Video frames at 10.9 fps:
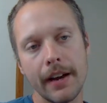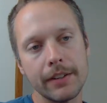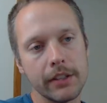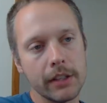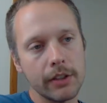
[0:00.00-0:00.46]

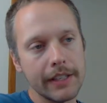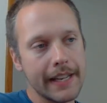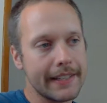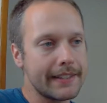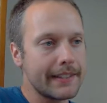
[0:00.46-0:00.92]
took a look
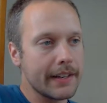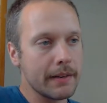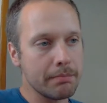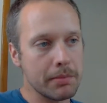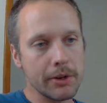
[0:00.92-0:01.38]
at
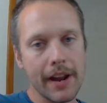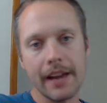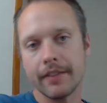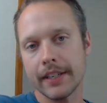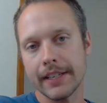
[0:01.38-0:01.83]
Beer
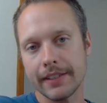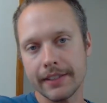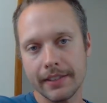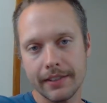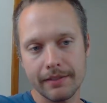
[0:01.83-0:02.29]

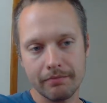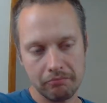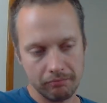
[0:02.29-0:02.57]
Advocate's